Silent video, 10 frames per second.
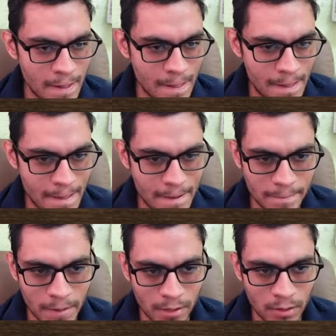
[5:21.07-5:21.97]
and
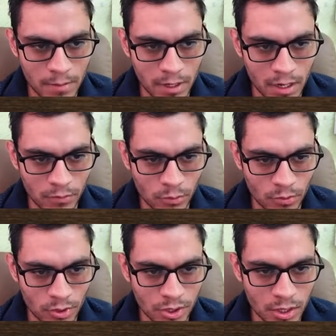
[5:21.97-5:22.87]
I don't even have to
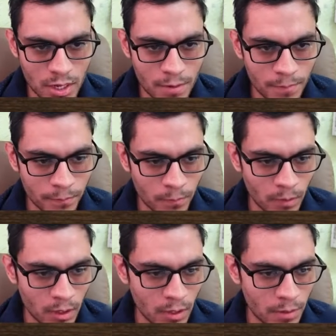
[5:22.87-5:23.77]
rush it now,
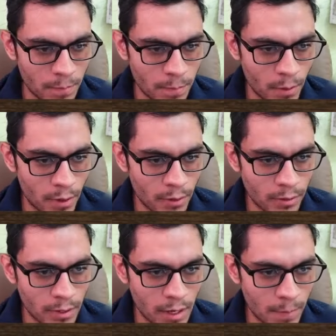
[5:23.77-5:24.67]
but
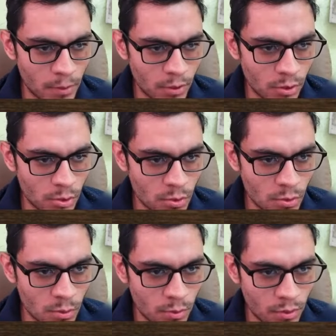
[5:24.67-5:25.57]
I'm going
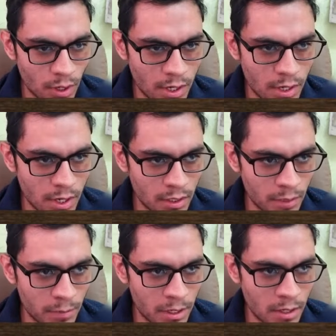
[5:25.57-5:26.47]
to try and
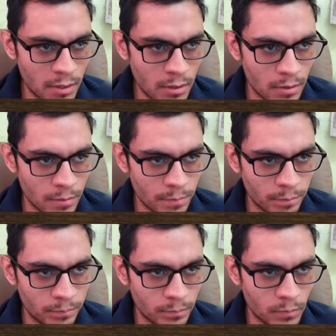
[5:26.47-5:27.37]
activate
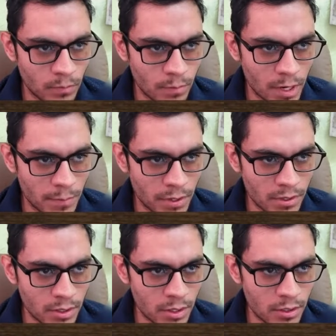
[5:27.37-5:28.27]
my
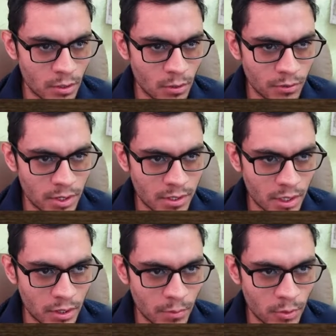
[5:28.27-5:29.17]
pieces on this side of
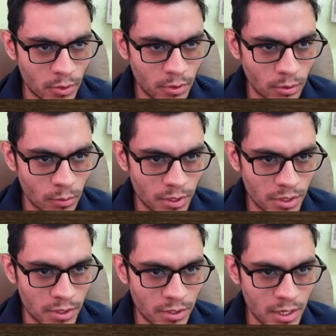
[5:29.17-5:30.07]
the board, which
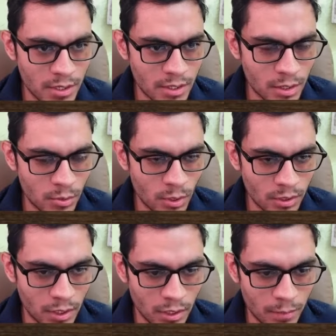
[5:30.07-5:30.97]
is easier to
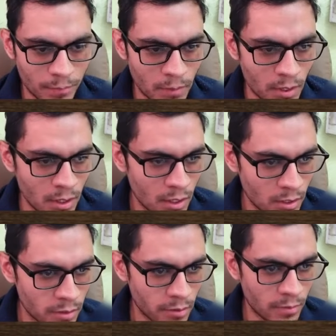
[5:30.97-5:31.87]
attack.
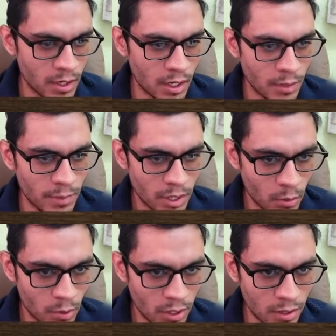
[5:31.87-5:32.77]
So I'm gonna get my
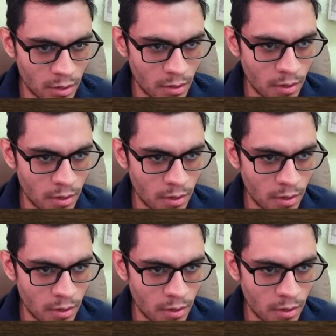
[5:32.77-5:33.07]
queen here,